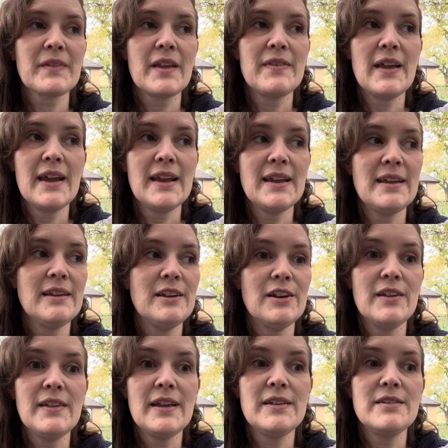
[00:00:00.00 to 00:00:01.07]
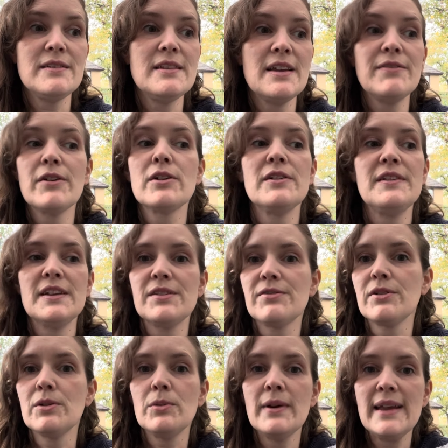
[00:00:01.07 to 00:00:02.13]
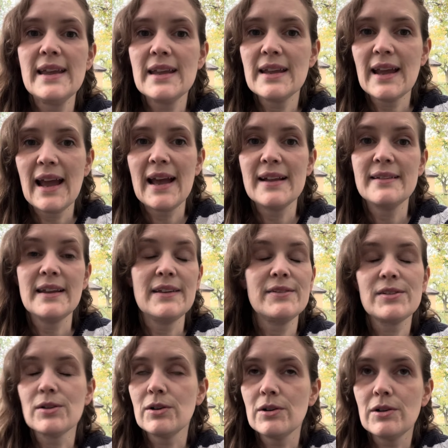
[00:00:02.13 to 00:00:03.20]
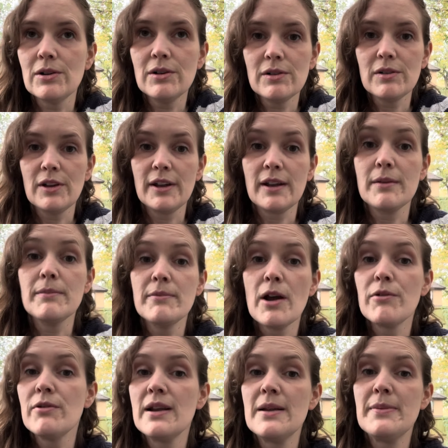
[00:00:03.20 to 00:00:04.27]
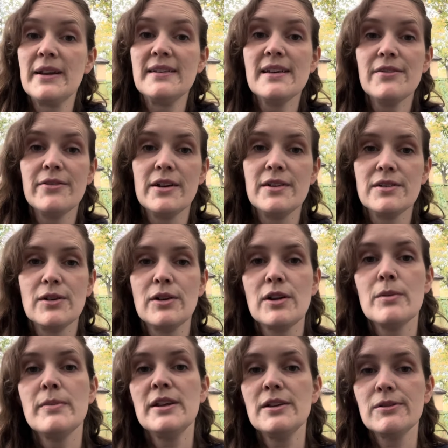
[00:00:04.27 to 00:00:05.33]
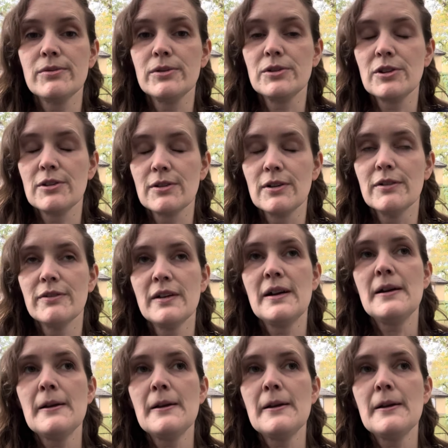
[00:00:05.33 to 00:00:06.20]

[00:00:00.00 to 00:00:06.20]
they followed this for a week and they saw like a really big difference. So it can be useful to sort of,